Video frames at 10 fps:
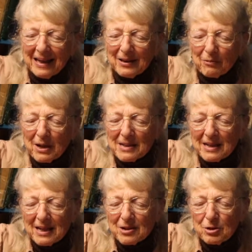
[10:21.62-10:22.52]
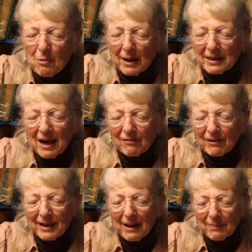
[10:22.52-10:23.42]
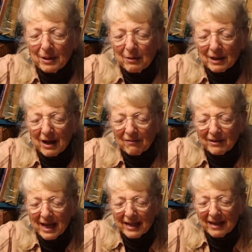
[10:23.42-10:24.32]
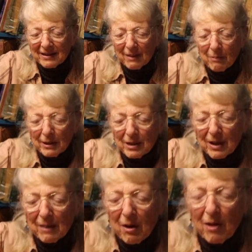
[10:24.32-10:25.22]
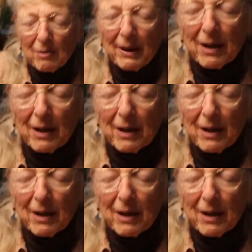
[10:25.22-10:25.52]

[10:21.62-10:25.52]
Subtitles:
the reason is you want to cover it up. You want to cover that end up when you come all the way